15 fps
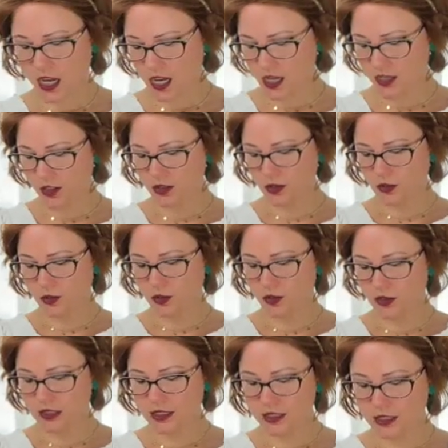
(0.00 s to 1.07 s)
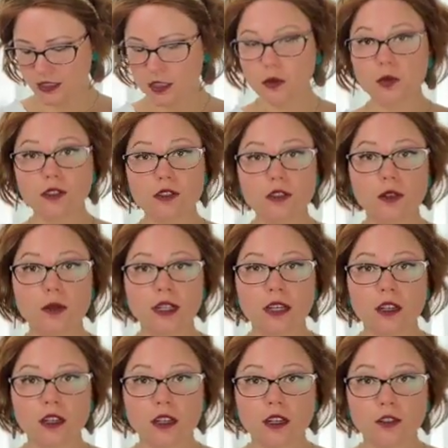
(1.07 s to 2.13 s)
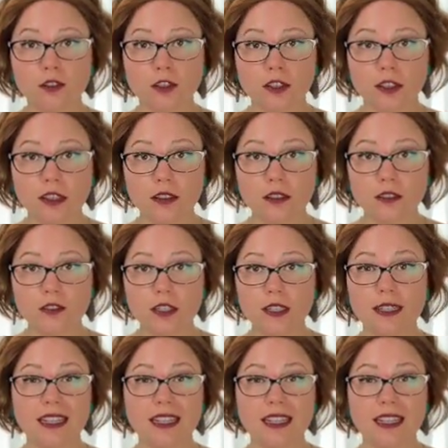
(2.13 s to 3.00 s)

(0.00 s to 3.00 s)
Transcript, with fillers: And so you can see what's going on underneath of it